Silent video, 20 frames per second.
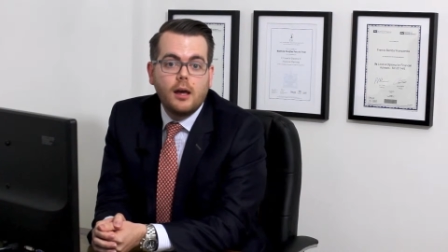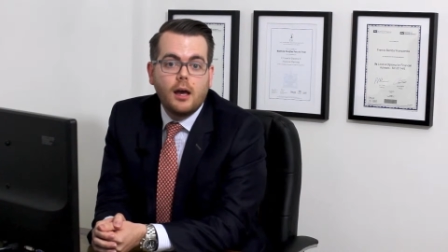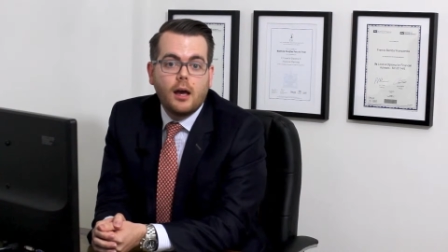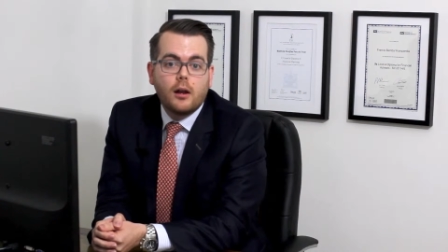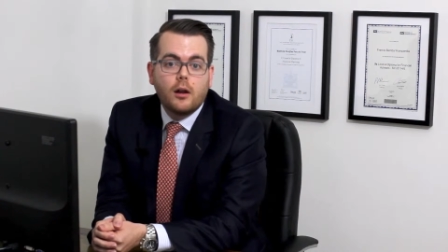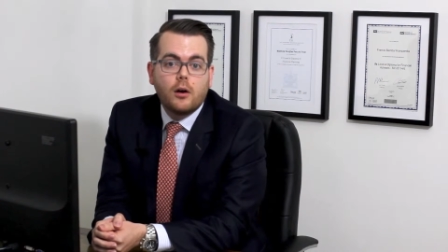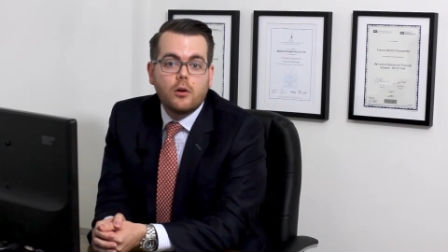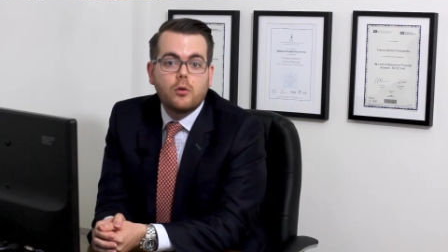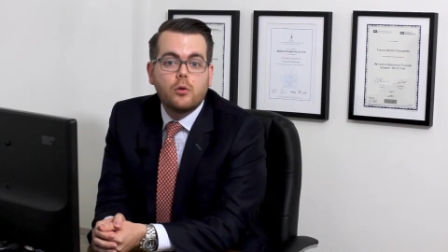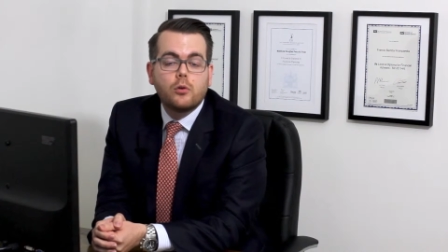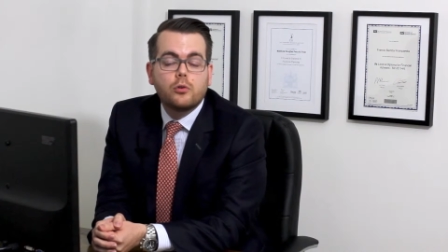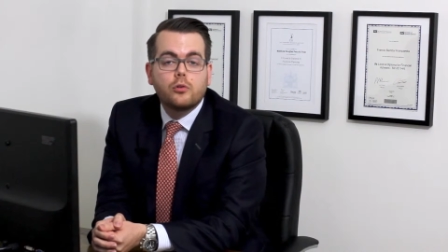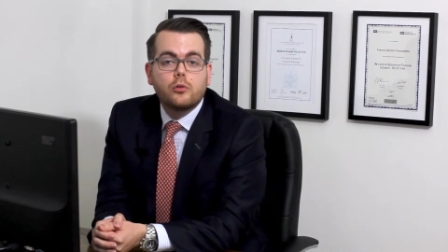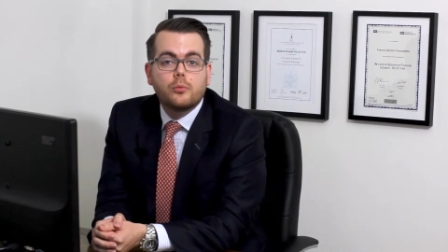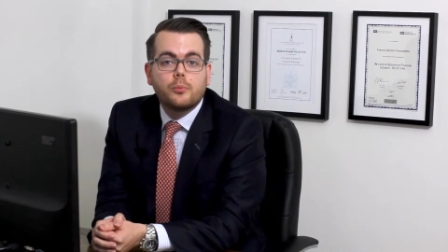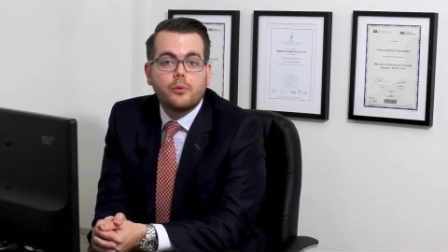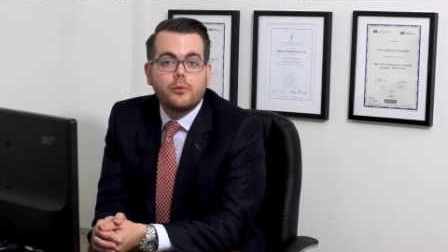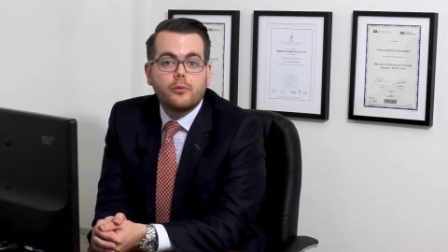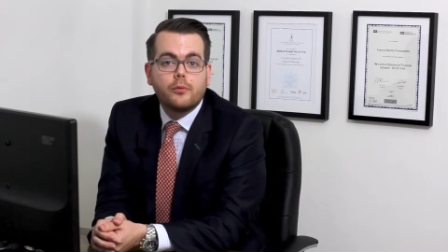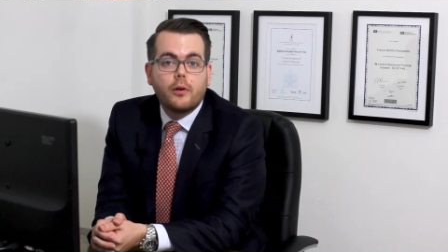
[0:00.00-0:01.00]
and our cautious
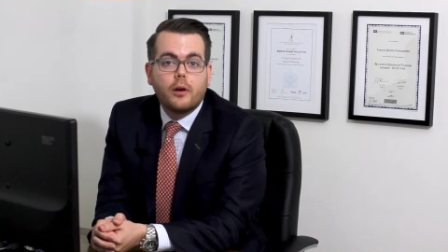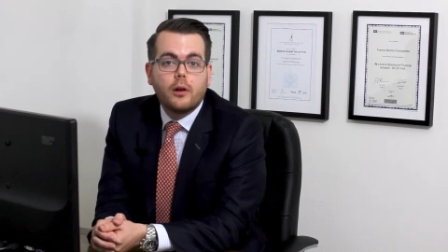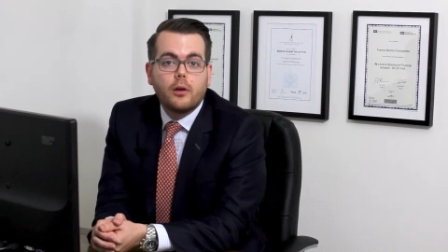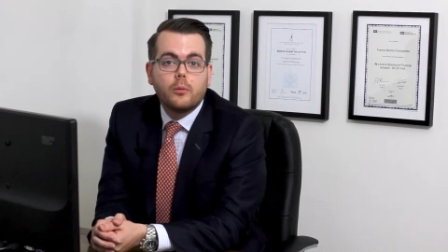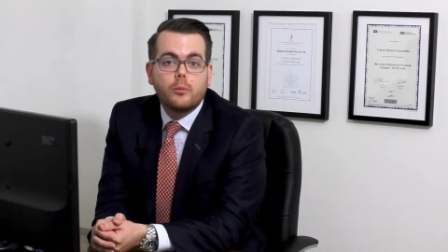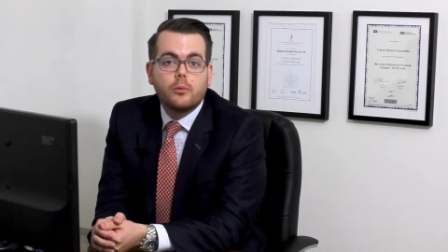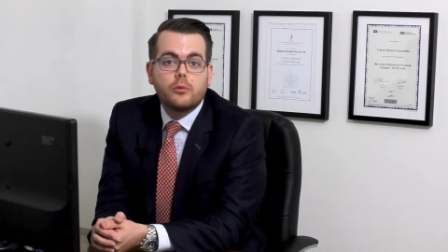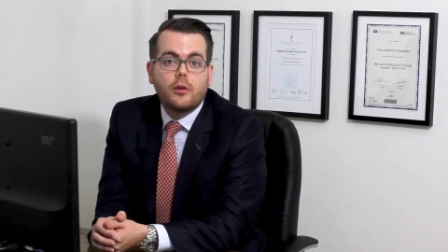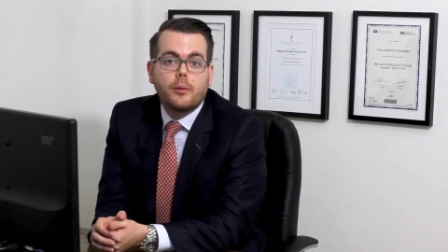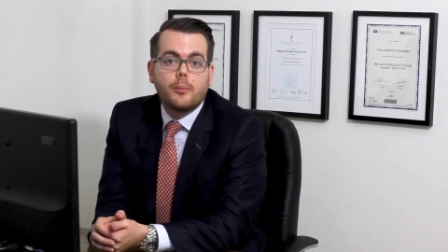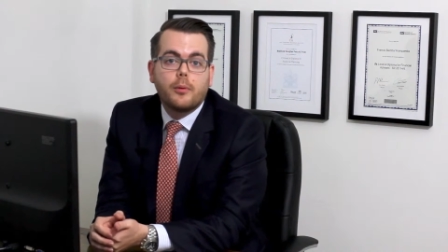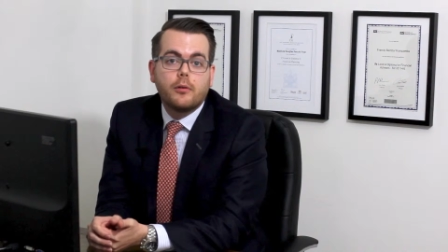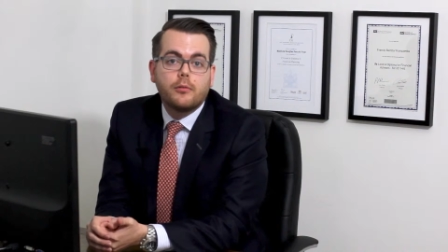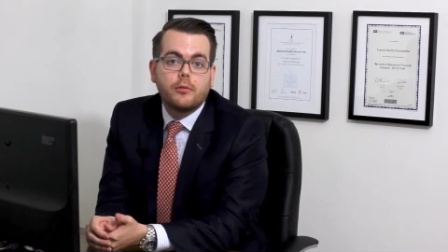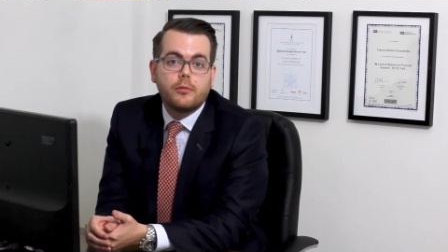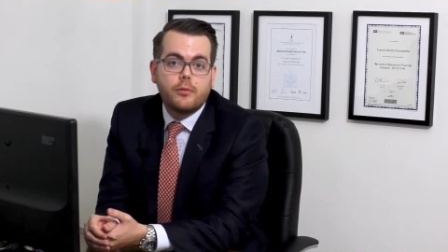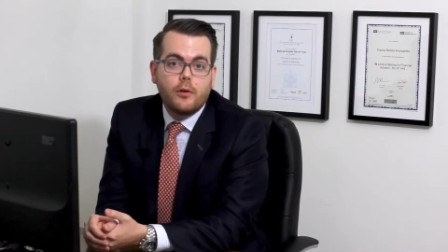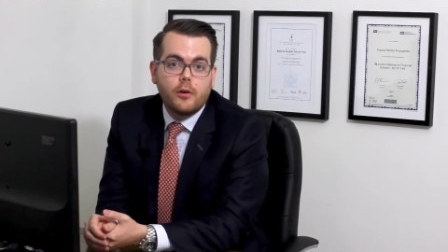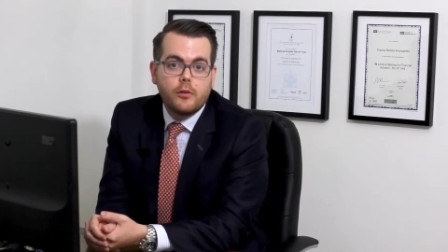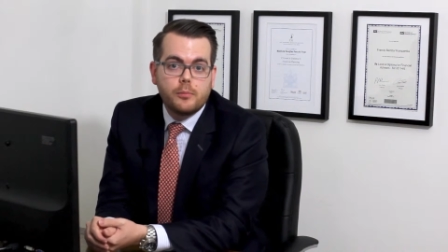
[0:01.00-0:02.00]
portfolio was up
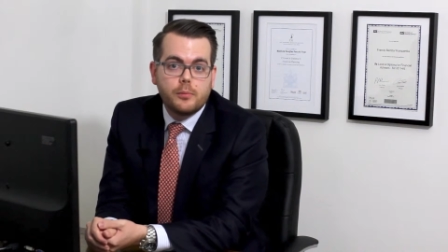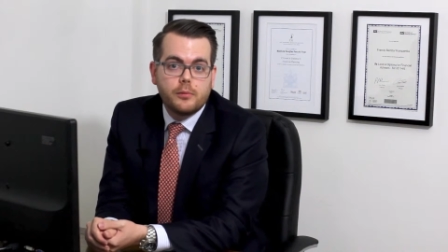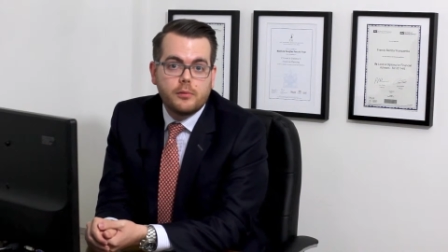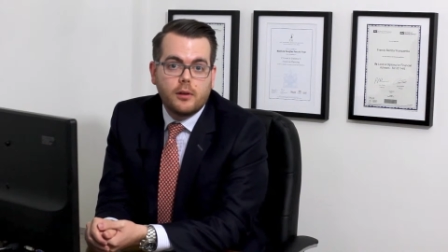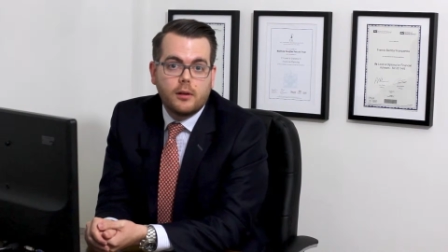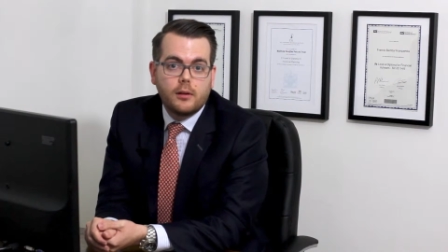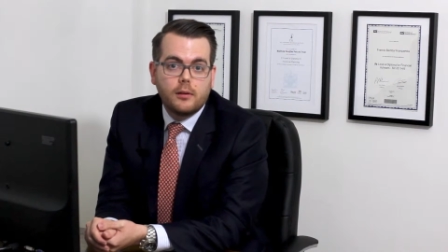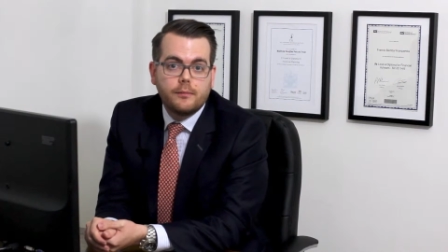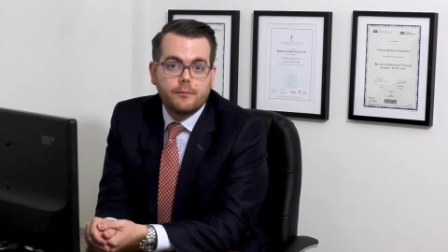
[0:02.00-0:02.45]
over 5%.